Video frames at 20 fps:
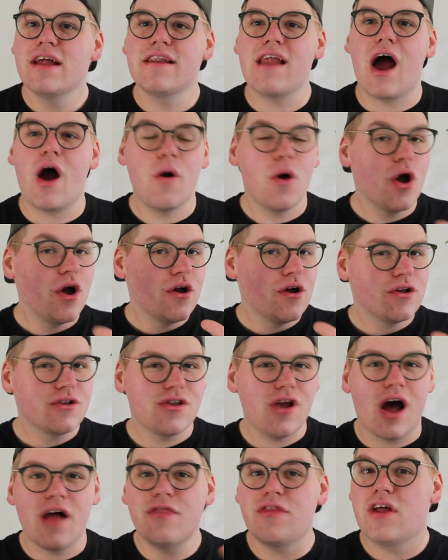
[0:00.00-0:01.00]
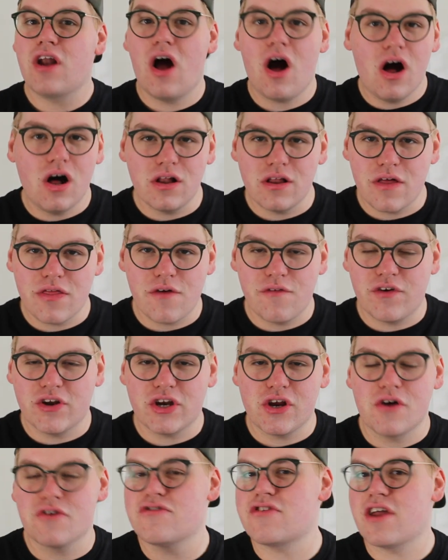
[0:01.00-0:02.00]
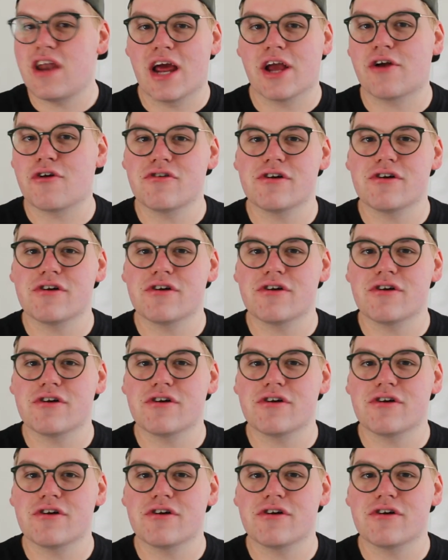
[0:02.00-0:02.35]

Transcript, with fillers: Now, not that all of the videos that I